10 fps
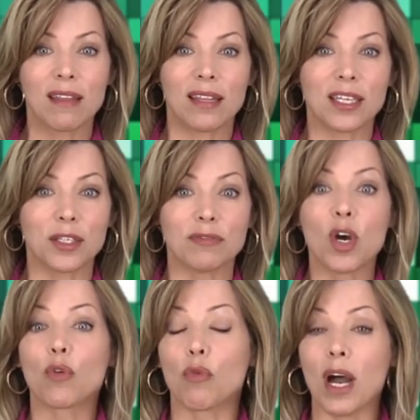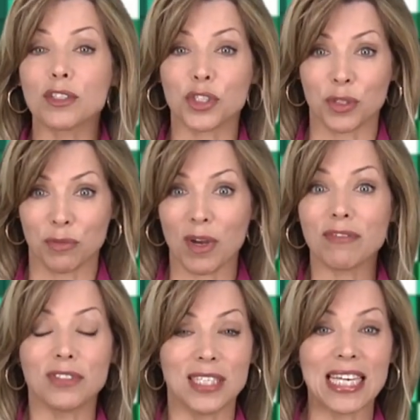Think of Roger,
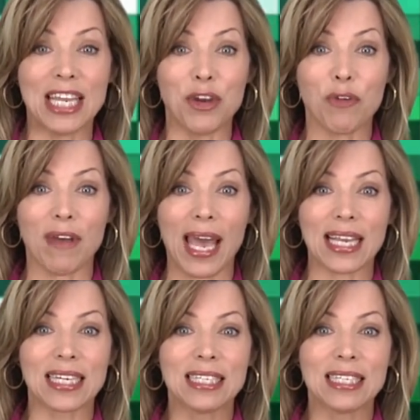Rafa, and Novak.